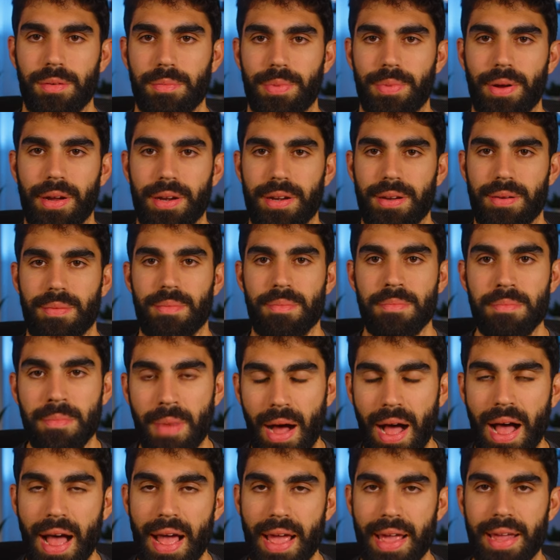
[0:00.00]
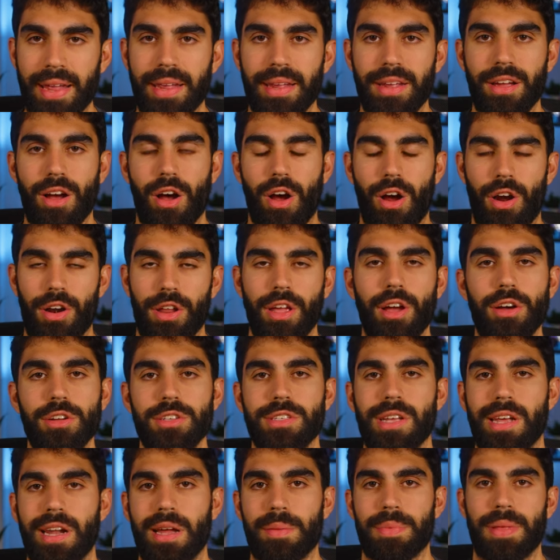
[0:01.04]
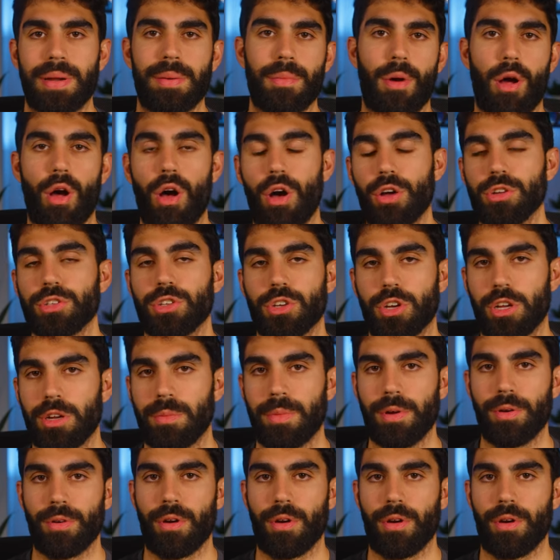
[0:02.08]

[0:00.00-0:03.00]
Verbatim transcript: but my audio setup that I'm also going to be